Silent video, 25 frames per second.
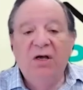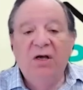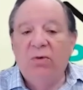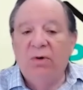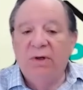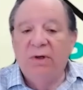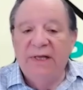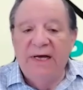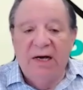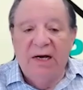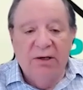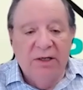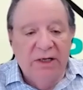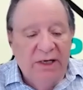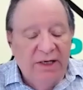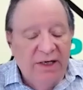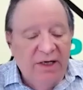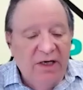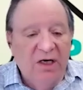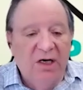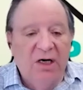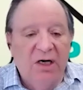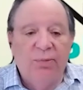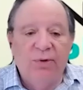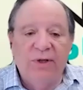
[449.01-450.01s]
without
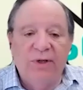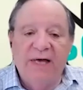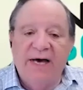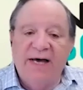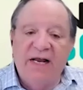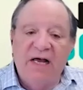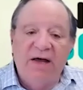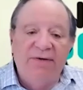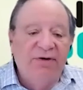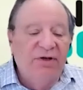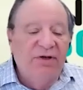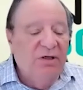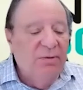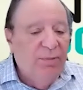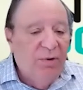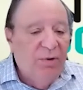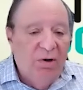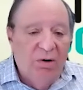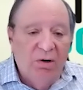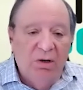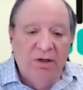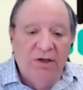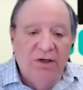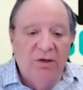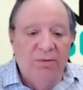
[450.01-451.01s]
getting up, without having to
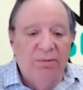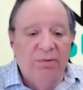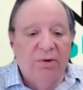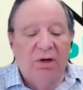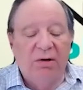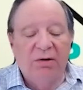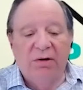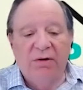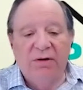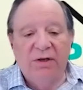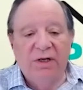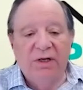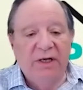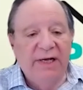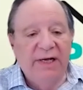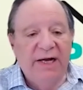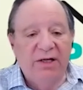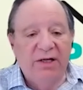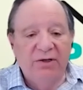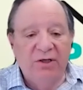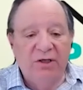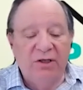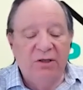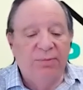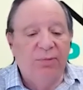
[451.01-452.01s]
bother the
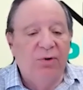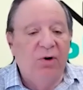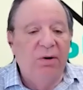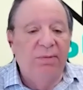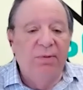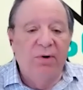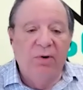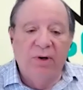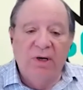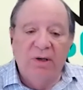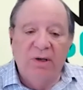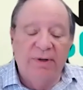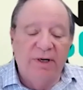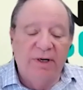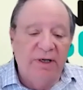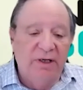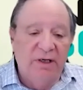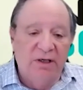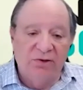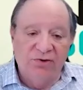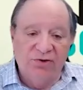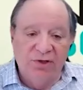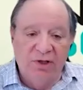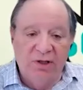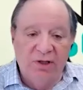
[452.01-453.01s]
accounting department or anybody
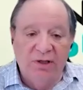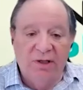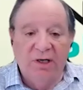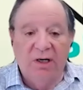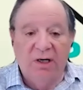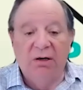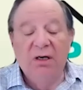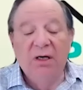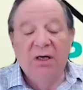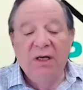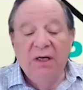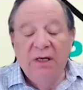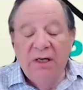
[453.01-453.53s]
else in there.